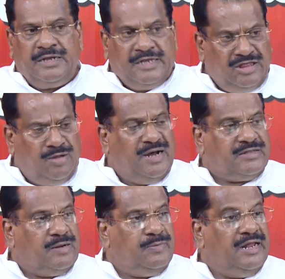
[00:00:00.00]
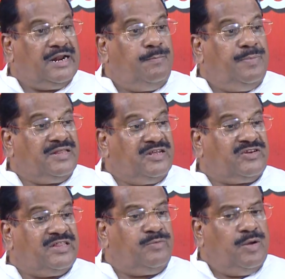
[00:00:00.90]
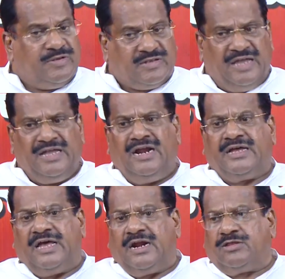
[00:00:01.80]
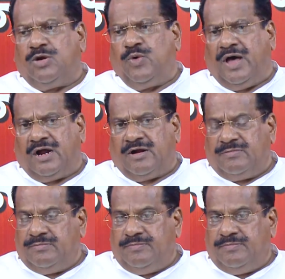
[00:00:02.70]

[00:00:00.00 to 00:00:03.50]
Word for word: In the Matramala rubber of this to the Bevasa angle Kerala Telundakano.